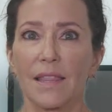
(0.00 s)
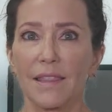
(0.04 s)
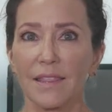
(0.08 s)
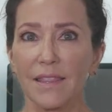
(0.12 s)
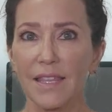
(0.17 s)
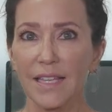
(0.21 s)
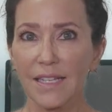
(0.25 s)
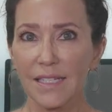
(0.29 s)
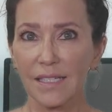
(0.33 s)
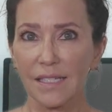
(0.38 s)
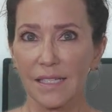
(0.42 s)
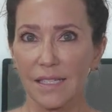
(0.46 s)

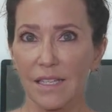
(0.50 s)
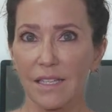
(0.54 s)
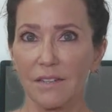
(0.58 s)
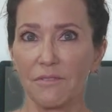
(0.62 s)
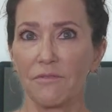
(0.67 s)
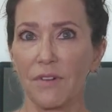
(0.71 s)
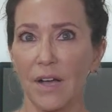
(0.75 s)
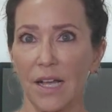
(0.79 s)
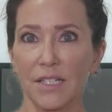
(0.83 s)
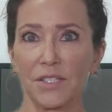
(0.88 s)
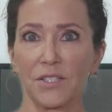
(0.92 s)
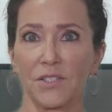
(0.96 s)
This
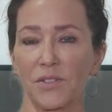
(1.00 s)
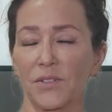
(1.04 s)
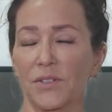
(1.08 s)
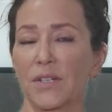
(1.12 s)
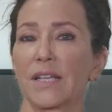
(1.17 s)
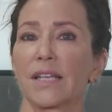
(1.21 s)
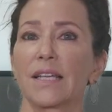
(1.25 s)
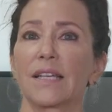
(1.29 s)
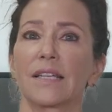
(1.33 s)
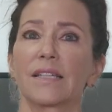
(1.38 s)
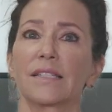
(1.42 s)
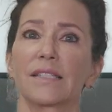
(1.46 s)

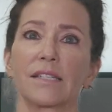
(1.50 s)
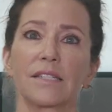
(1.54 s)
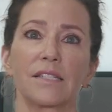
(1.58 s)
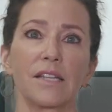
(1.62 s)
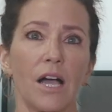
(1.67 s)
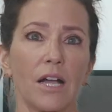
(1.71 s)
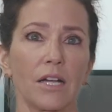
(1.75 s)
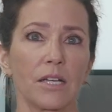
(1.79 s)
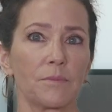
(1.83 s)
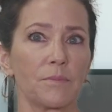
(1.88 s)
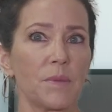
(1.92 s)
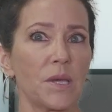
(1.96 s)
advisory is a
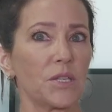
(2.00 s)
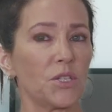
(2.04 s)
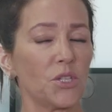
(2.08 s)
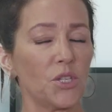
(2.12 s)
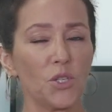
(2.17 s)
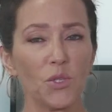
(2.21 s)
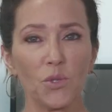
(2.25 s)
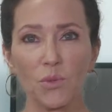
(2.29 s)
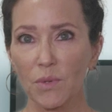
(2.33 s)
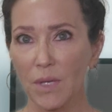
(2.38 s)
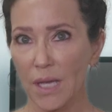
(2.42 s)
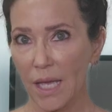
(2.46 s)
document
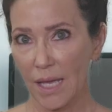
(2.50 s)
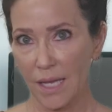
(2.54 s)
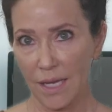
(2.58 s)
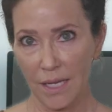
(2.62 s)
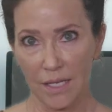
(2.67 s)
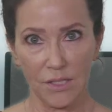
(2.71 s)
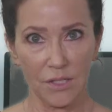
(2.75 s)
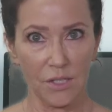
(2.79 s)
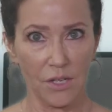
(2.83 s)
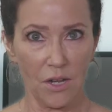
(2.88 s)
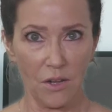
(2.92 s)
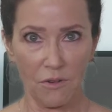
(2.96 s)
you
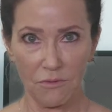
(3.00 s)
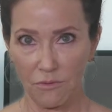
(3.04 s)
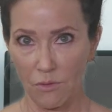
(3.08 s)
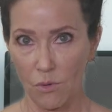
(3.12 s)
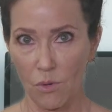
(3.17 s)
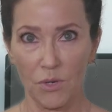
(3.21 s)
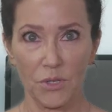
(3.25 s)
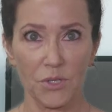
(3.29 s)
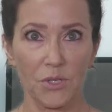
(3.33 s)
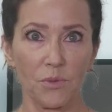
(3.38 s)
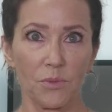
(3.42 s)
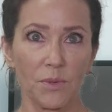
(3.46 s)
can't
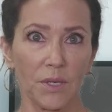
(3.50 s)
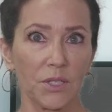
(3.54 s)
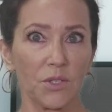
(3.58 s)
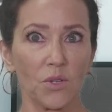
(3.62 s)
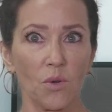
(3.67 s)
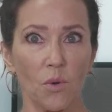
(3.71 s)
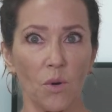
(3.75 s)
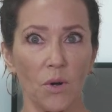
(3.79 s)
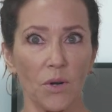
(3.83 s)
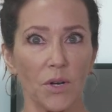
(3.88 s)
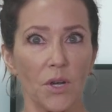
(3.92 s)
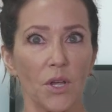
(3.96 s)
afford to
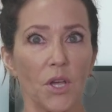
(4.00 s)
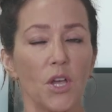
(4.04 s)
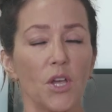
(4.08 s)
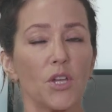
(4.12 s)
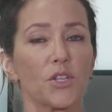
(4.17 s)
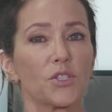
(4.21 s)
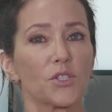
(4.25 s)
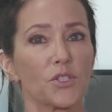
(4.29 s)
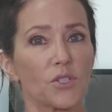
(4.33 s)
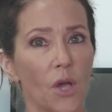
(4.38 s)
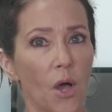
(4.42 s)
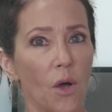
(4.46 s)
ignore.
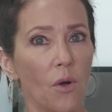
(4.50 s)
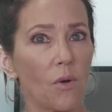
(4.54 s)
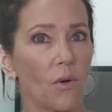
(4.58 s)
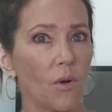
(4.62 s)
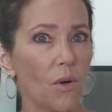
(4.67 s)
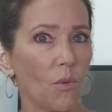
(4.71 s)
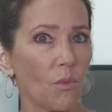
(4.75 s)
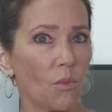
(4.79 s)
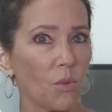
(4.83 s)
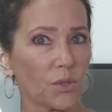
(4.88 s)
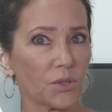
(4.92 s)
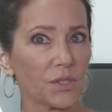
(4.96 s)

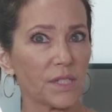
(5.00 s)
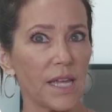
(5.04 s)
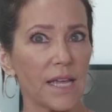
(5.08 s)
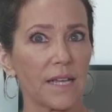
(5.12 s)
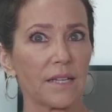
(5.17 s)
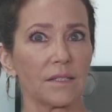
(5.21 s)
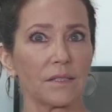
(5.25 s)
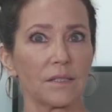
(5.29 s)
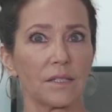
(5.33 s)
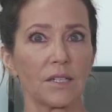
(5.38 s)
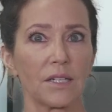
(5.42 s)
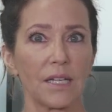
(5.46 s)
So we'll
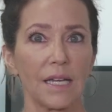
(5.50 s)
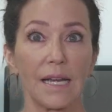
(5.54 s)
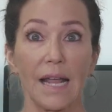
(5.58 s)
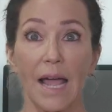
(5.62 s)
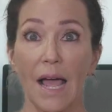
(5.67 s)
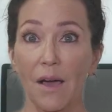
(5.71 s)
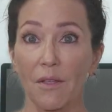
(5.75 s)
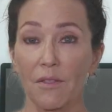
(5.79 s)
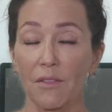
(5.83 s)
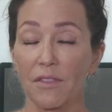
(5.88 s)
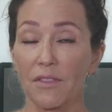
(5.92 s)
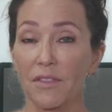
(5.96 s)
take a look at
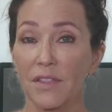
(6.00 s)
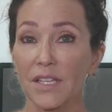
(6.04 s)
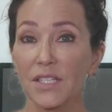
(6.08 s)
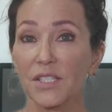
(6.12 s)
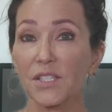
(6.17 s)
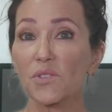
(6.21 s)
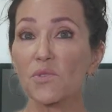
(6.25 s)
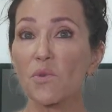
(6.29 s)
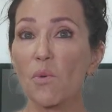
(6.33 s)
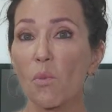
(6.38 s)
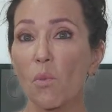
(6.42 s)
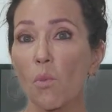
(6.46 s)
how
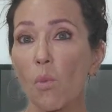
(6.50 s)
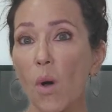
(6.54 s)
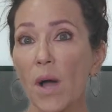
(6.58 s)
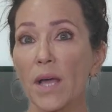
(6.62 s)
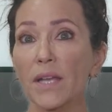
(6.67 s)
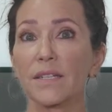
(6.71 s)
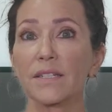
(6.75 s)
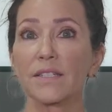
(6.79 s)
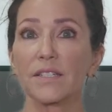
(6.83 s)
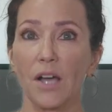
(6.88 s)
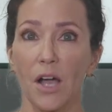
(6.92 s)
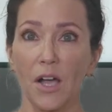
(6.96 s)
this
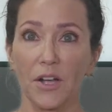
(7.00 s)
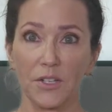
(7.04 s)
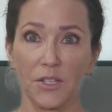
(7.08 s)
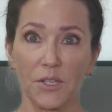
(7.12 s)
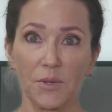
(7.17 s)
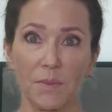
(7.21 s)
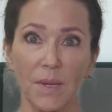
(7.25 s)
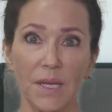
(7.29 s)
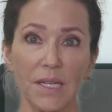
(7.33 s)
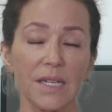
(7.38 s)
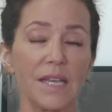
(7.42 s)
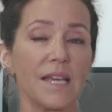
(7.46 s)
one
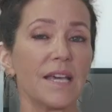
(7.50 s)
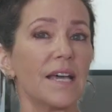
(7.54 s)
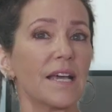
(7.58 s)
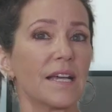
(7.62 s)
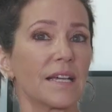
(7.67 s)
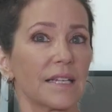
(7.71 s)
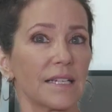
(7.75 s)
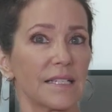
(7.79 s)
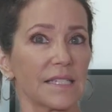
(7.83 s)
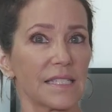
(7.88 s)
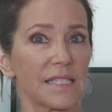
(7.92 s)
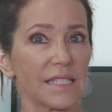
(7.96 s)
document
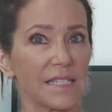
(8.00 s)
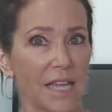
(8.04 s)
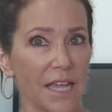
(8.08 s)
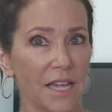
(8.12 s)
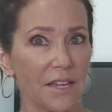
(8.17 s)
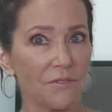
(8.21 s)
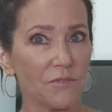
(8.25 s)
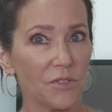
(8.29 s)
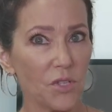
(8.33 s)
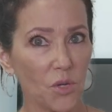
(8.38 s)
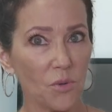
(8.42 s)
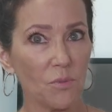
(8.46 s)
can
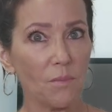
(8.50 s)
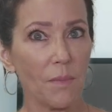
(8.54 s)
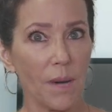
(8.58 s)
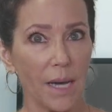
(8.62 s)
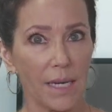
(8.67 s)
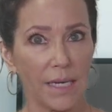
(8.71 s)
save you